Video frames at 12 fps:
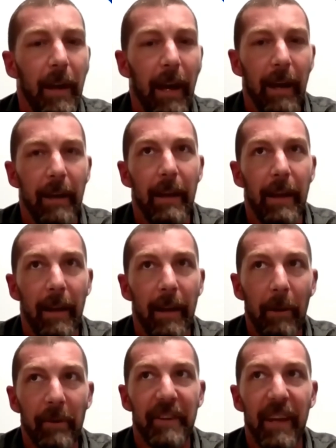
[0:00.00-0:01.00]
And
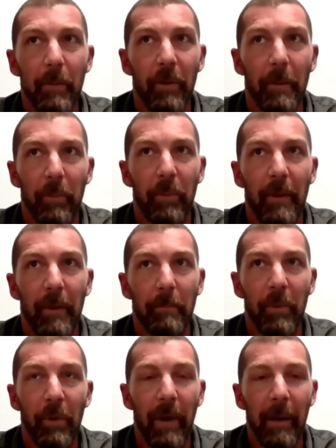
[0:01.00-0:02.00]
I was able to
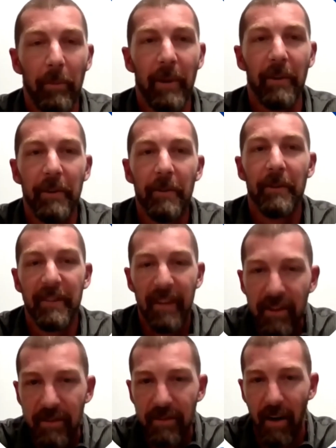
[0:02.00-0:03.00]
pull my printer
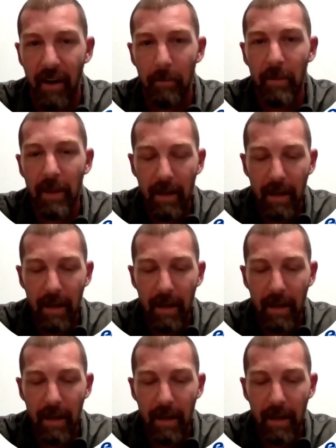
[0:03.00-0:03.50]
utilization time